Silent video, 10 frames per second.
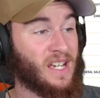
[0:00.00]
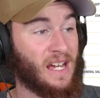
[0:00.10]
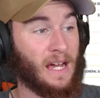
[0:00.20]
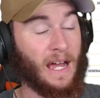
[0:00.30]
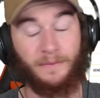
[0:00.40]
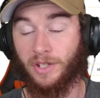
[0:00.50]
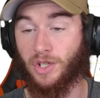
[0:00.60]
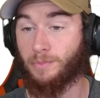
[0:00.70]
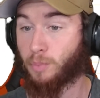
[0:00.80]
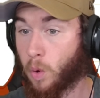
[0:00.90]
I haven't
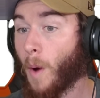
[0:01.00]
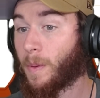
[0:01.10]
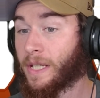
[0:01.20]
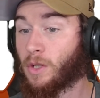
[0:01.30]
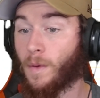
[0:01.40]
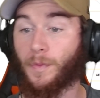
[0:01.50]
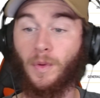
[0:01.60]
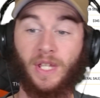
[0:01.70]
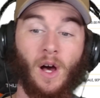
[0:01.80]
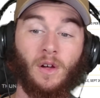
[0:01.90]
properly gone
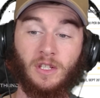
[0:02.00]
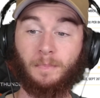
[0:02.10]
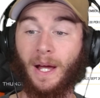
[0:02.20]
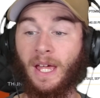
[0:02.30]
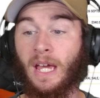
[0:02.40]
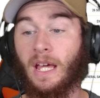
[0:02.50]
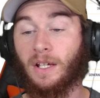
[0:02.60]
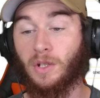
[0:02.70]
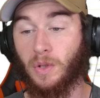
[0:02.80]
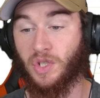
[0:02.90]
through the odds, but
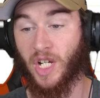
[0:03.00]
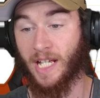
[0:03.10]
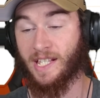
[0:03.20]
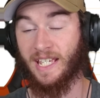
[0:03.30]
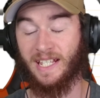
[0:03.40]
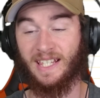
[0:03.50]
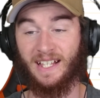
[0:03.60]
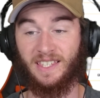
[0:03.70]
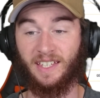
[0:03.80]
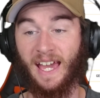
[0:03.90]
good chance is
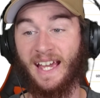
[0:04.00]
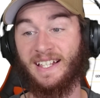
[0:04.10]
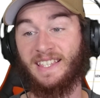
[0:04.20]
that's the case.